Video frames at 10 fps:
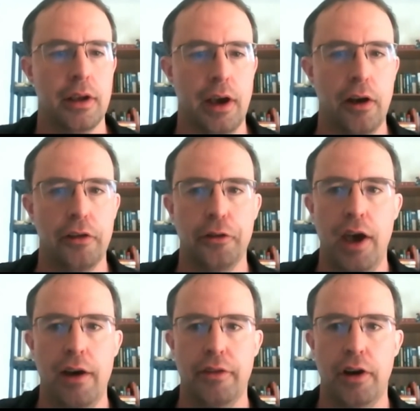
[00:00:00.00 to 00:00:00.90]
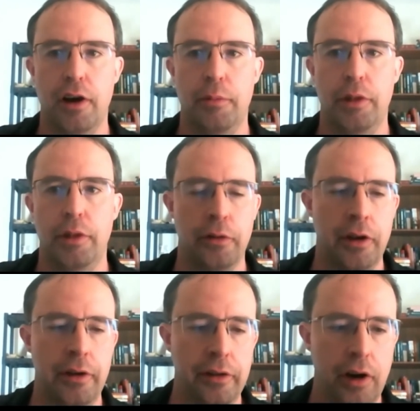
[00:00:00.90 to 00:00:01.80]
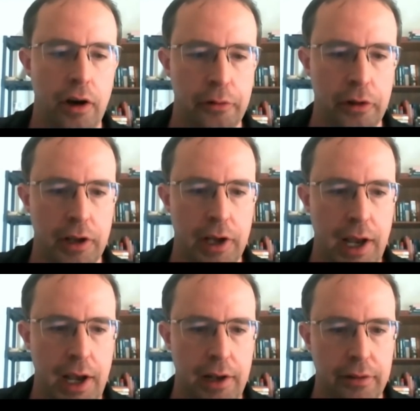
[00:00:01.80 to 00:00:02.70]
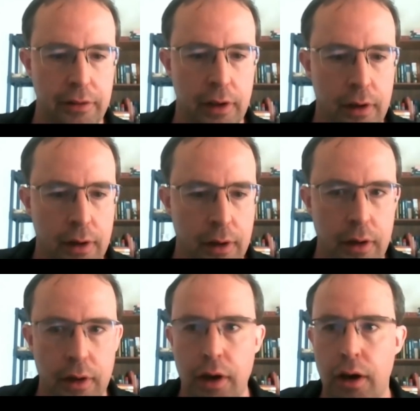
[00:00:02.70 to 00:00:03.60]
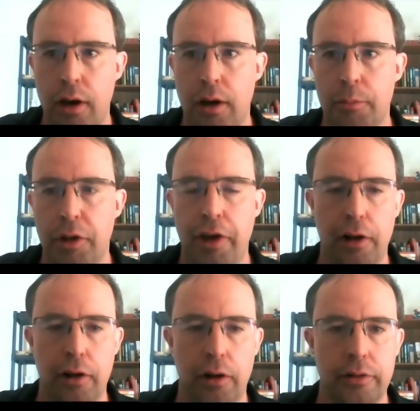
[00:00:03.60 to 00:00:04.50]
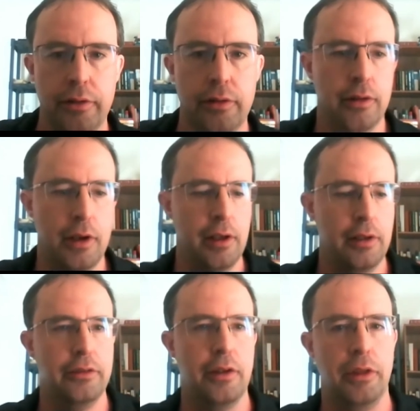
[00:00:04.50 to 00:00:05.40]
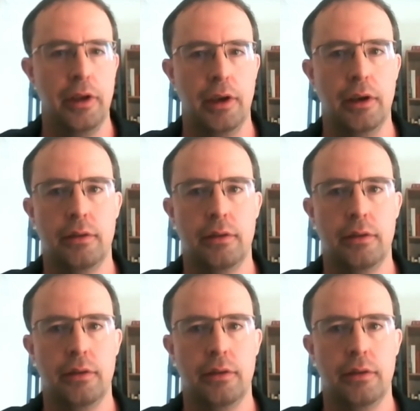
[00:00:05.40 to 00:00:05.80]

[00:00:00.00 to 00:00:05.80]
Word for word: I also have um, so then also in the late 80s uh, Mattel does something,